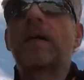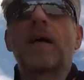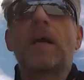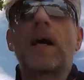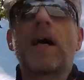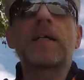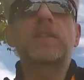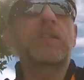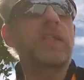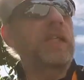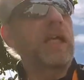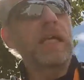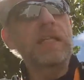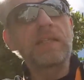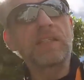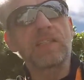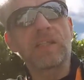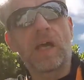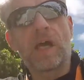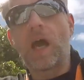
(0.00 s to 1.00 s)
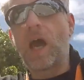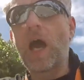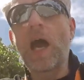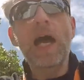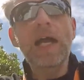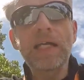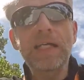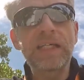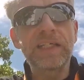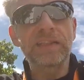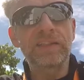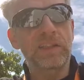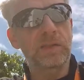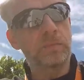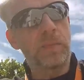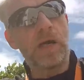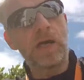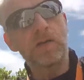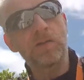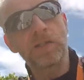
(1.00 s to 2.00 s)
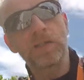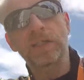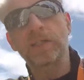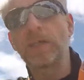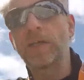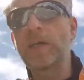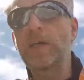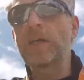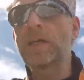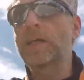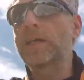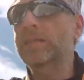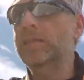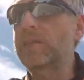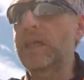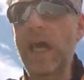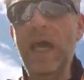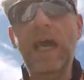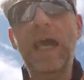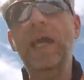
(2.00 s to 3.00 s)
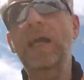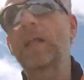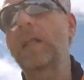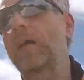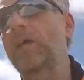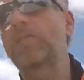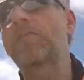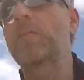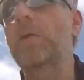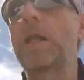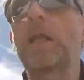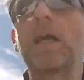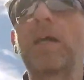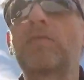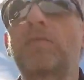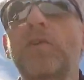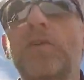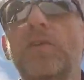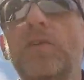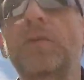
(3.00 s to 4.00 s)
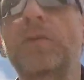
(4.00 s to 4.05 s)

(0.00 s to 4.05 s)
I'd share this highly inspiring tale of my life with you,